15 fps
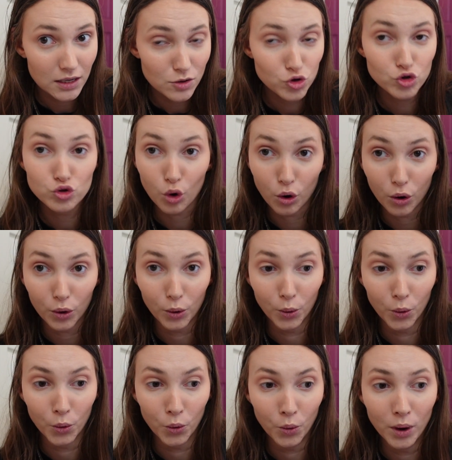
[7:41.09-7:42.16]

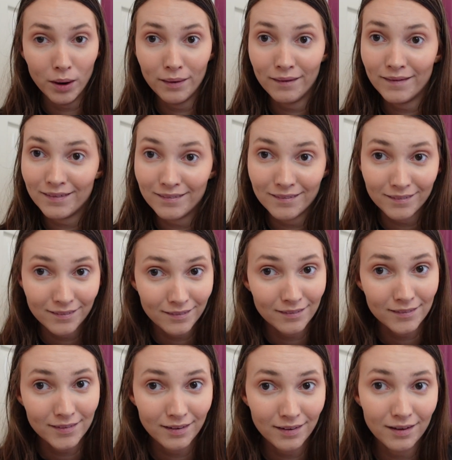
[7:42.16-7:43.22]
So
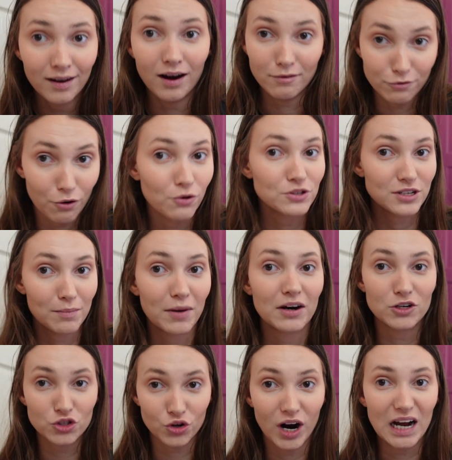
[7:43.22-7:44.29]
of course I'm gonna
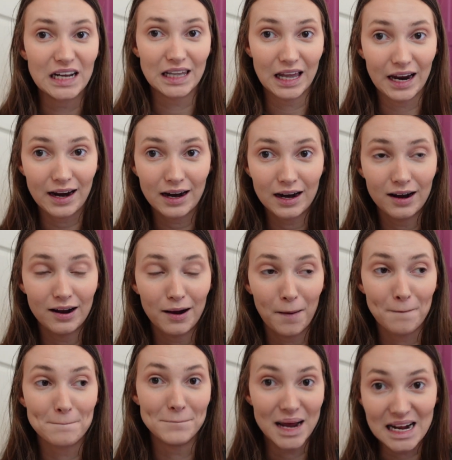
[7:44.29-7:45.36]
try and like
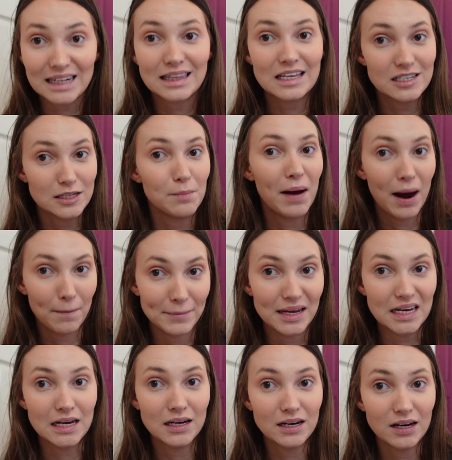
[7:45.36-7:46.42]
make this about
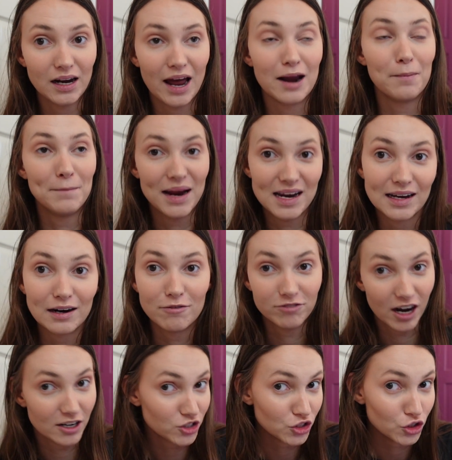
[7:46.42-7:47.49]
me and make it a
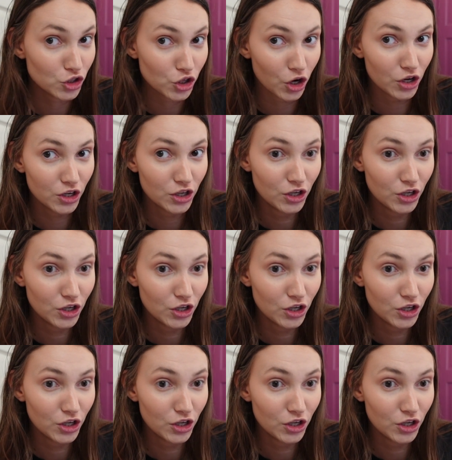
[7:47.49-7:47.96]
fashion show.